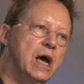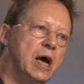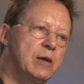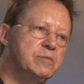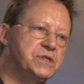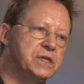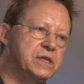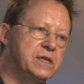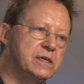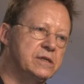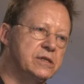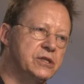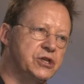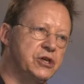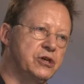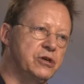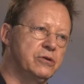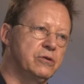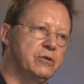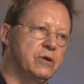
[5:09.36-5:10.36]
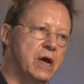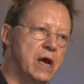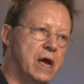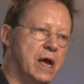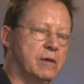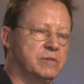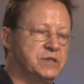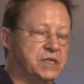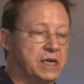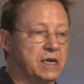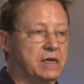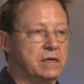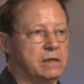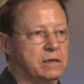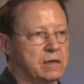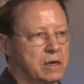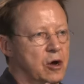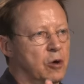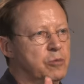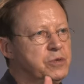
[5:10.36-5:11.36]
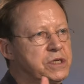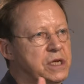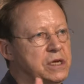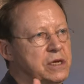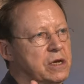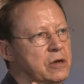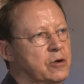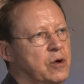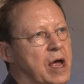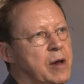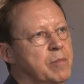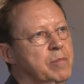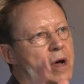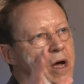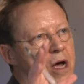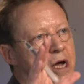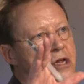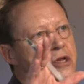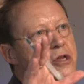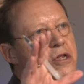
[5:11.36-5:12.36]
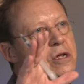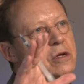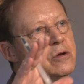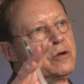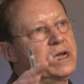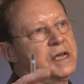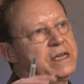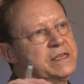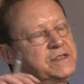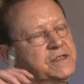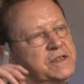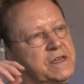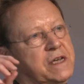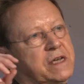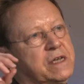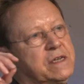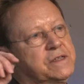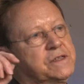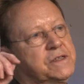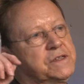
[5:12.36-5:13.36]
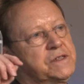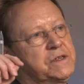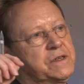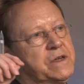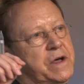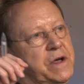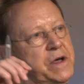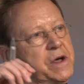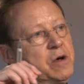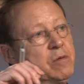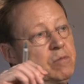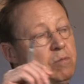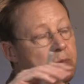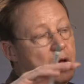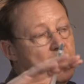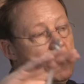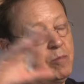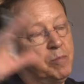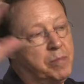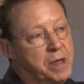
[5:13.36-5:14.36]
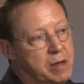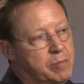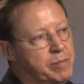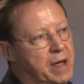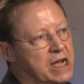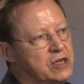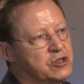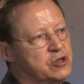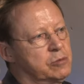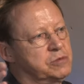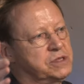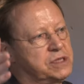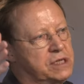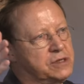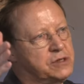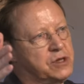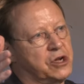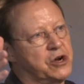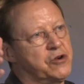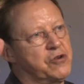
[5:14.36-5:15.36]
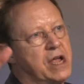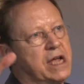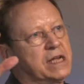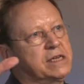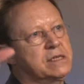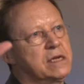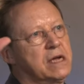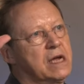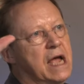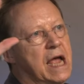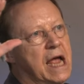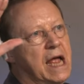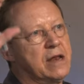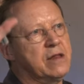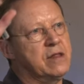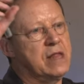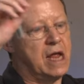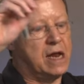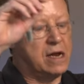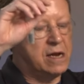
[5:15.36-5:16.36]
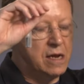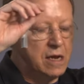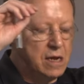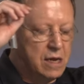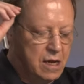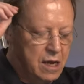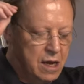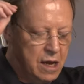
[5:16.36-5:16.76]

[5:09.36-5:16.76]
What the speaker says: I'm sitting opposite you, and behind you is a big backdrop, says the creator, and then